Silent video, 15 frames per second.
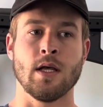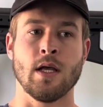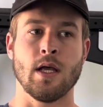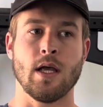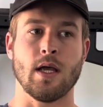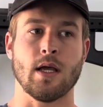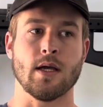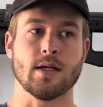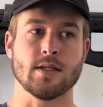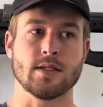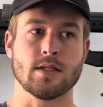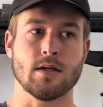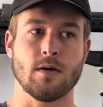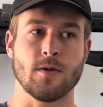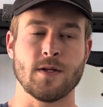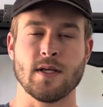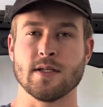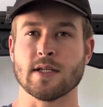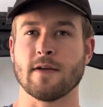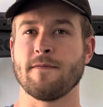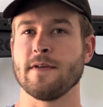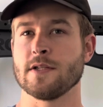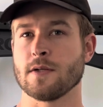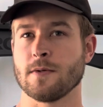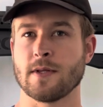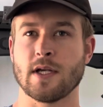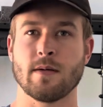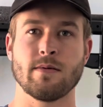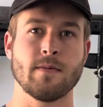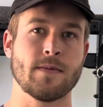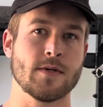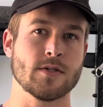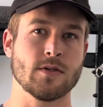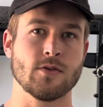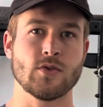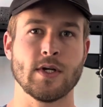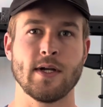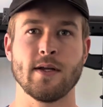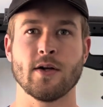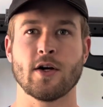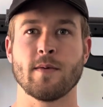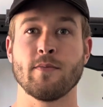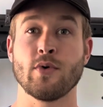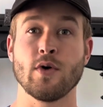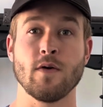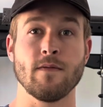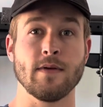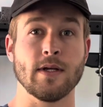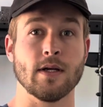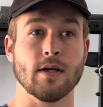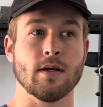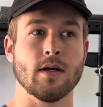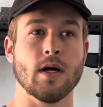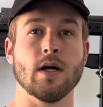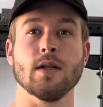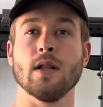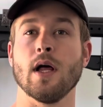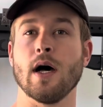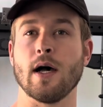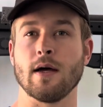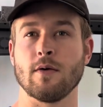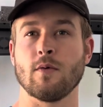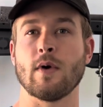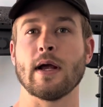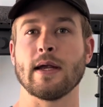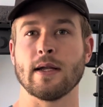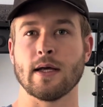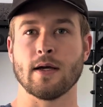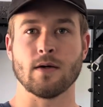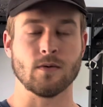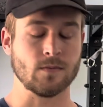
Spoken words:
And so things like physical therapy, personal training are improving a lot right now.